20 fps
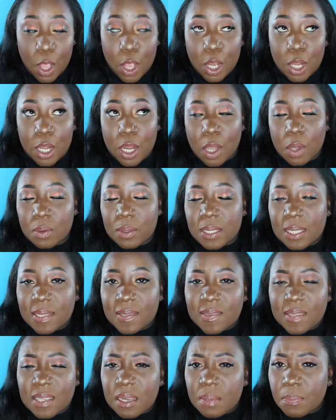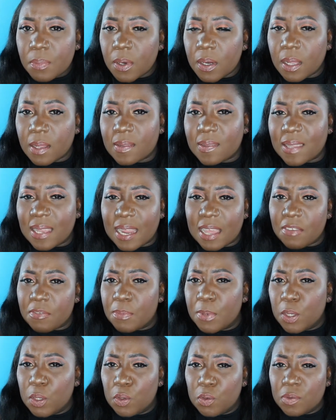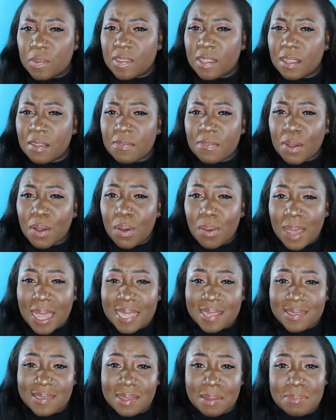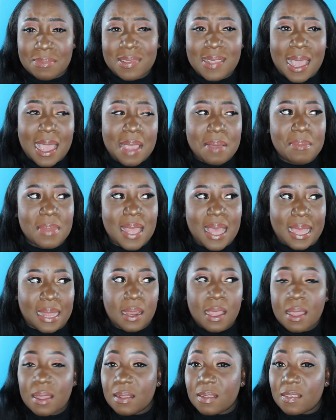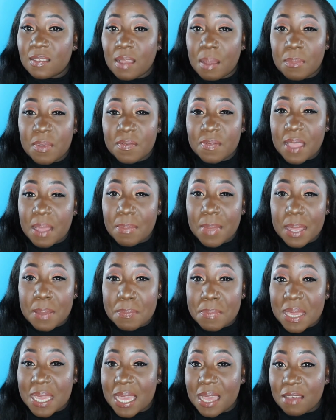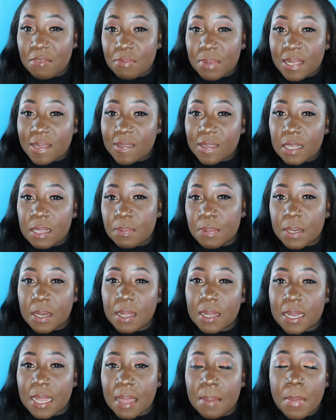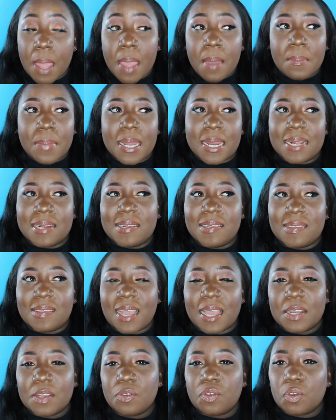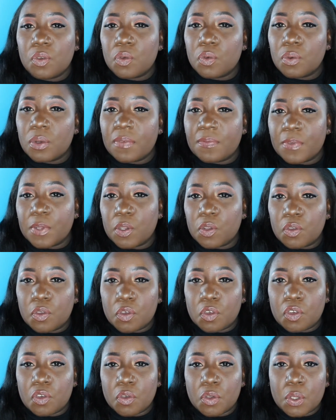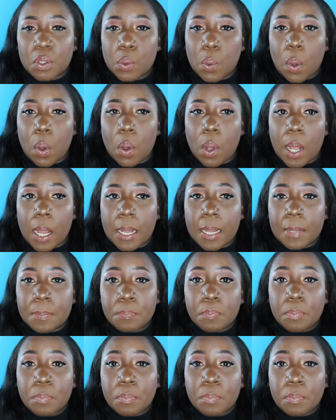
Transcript: Now these are the products that I've been using for quite some time, that some of them I may have been sleeping on them, but I decided to do a video to show you all